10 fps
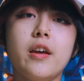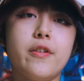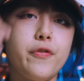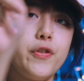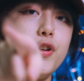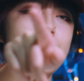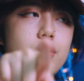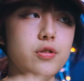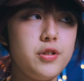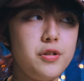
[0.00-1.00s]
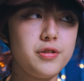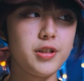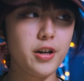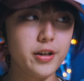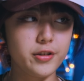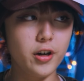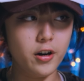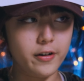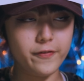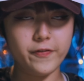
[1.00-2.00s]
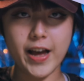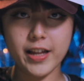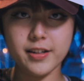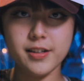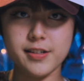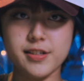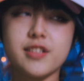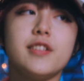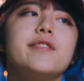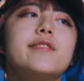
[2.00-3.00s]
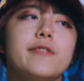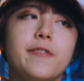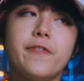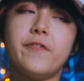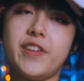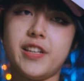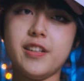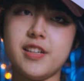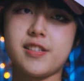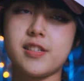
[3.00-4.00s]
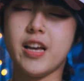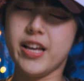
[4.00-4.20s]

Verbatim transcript: if you don't turn your fatness into fitness,